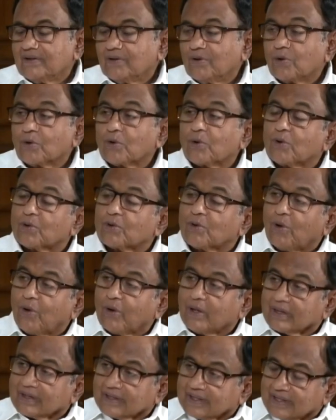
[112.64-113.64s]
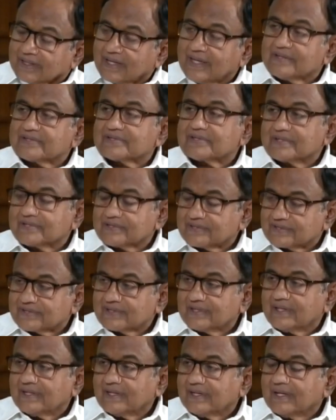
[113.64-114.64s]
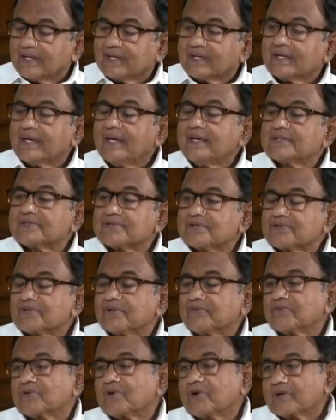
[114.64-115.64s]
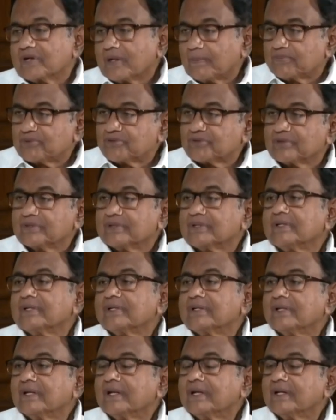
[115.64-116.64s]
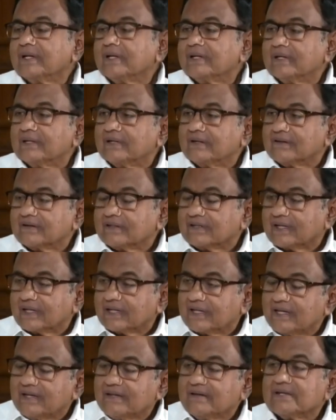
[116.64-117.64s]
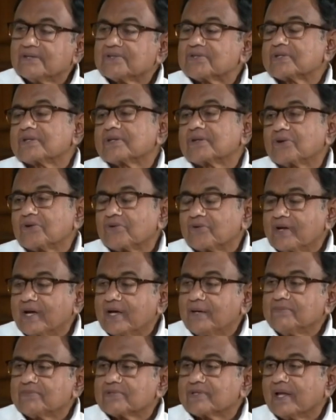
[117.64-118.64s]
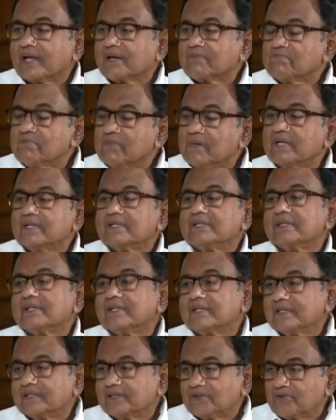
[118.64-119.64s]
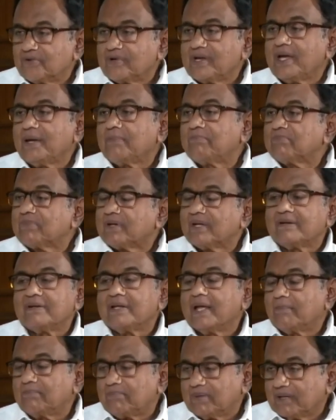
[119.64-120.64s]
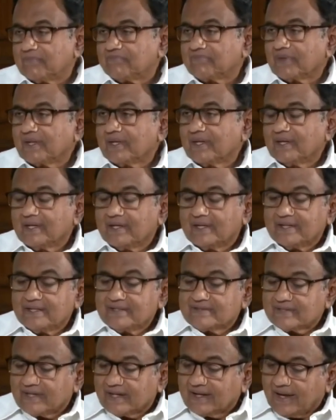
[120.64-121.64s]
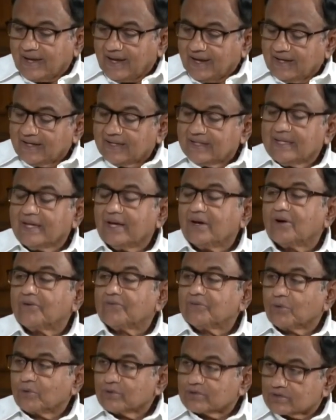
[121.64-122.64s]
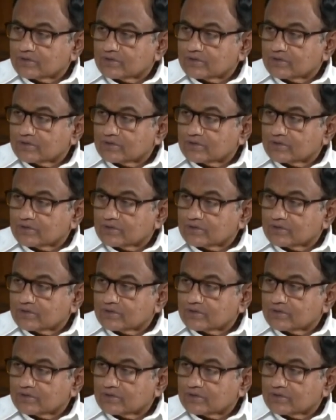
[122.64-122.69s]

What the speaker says: or are all the cases of corruption, heinous crimes like murder, rape, kidnapping? Is there any of those